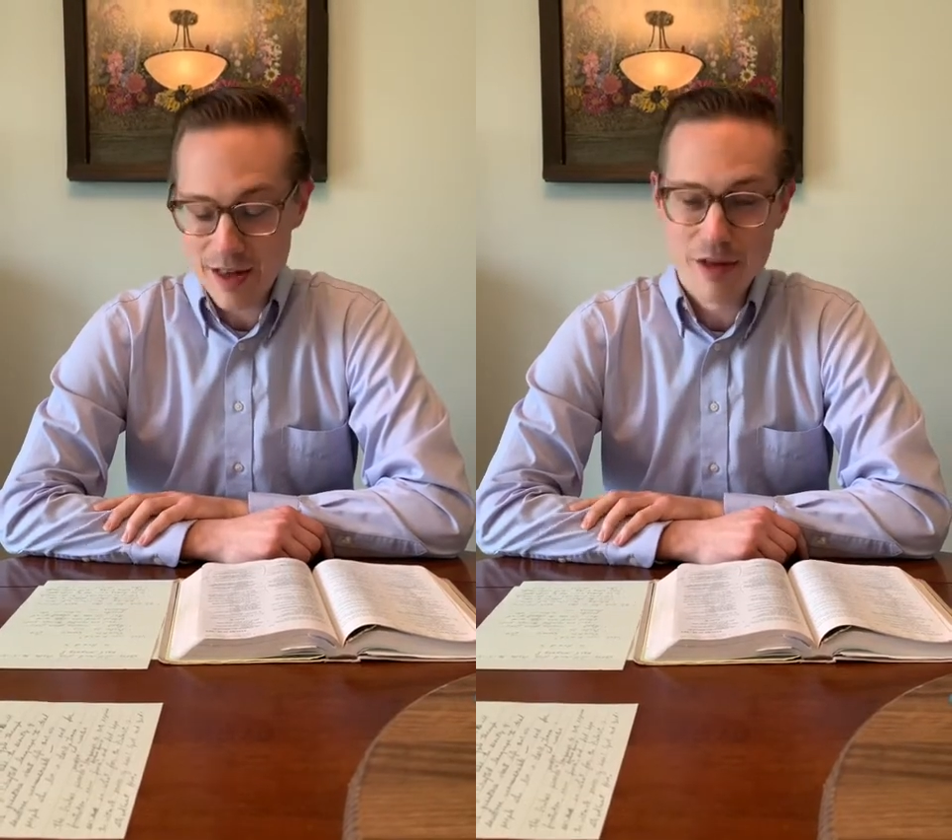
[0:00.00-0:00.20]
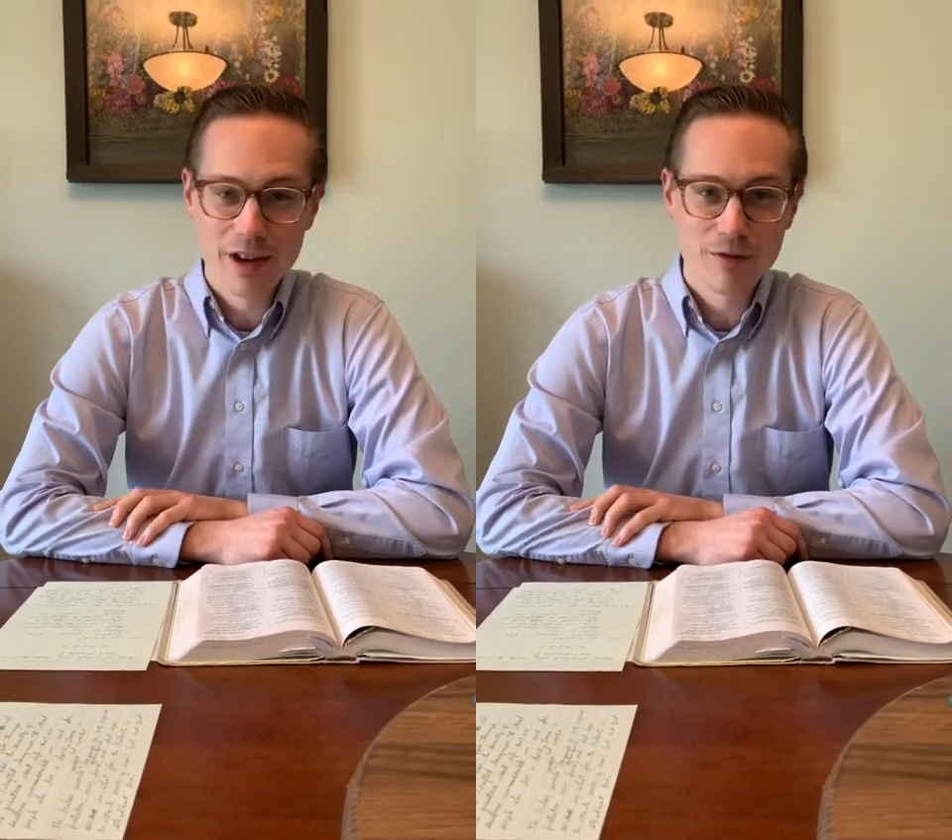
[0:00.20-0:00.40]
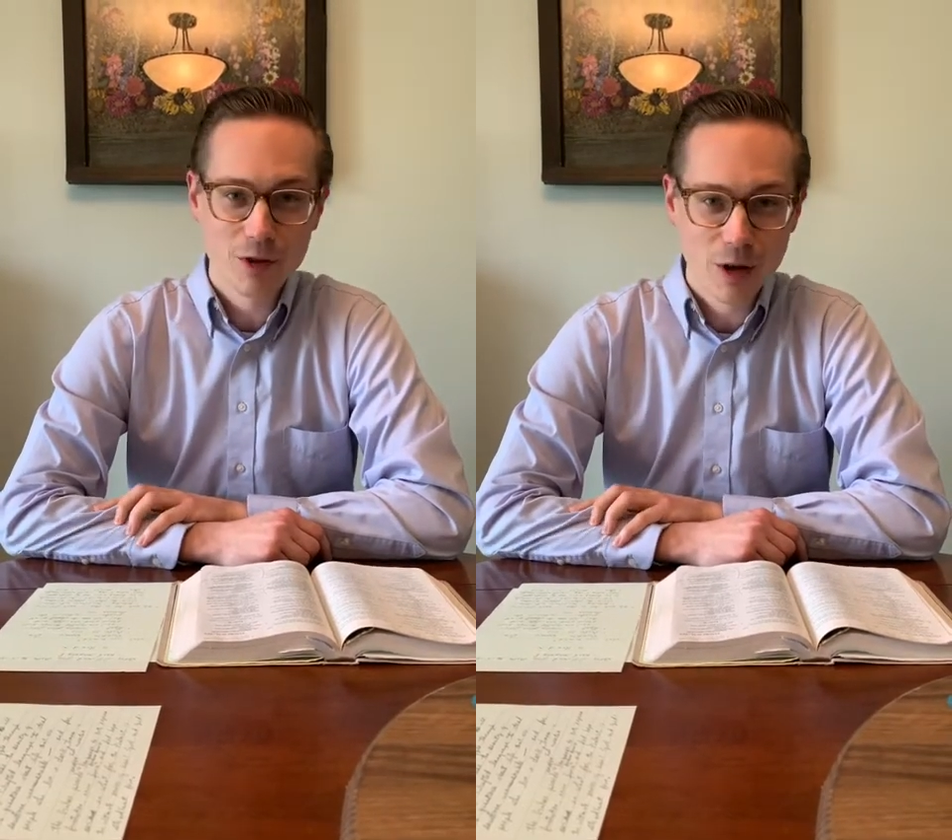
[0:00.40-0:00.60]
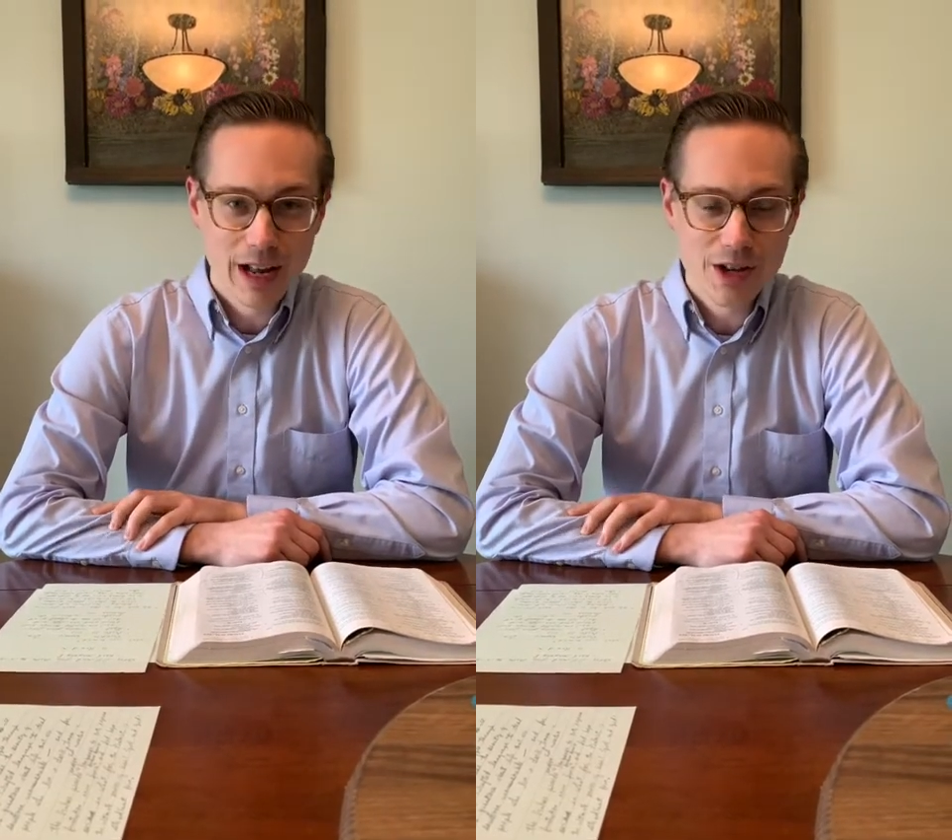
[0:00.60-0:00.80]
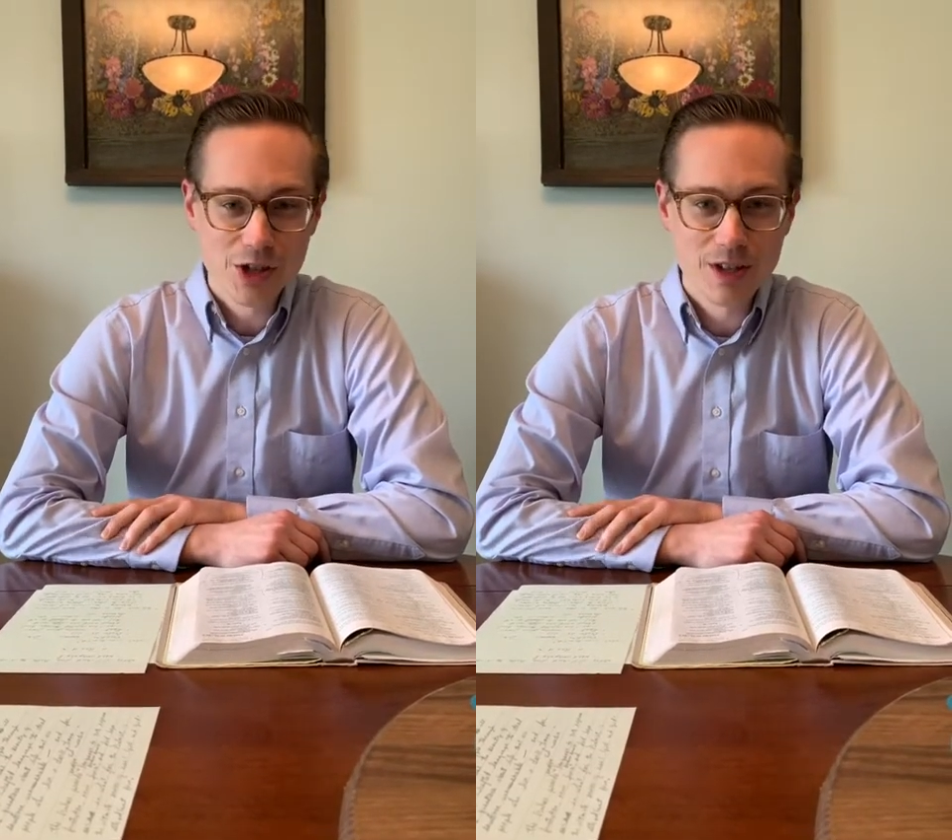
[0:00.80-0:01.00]
I think of
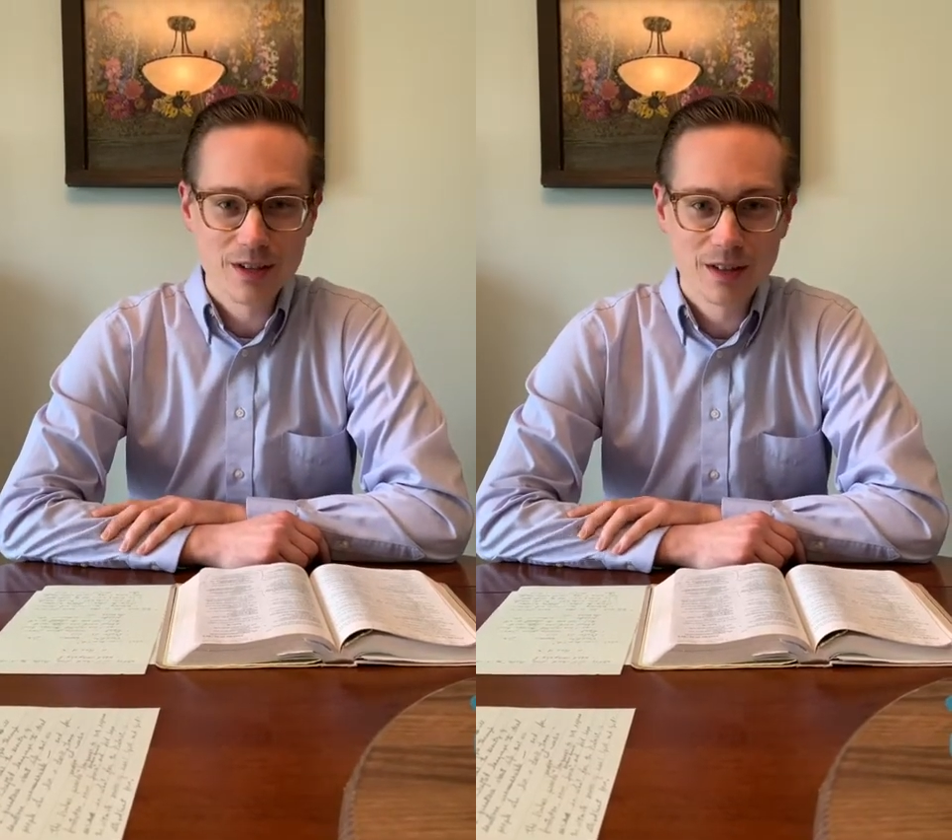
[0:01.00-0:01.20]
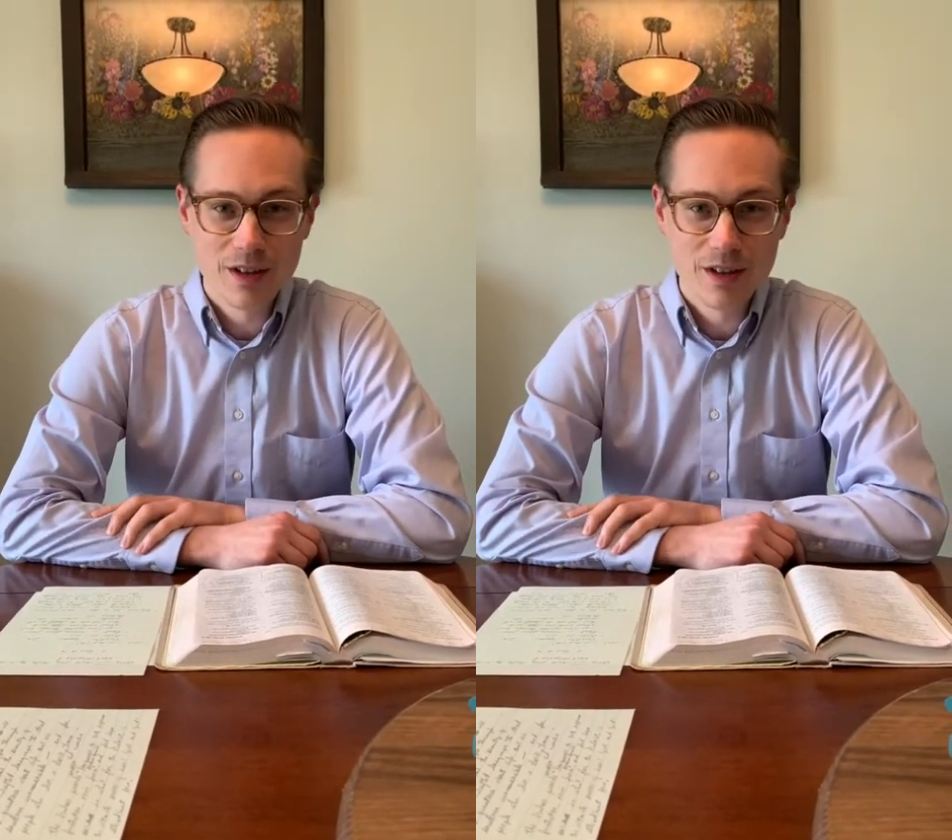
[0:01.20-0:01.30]
creation.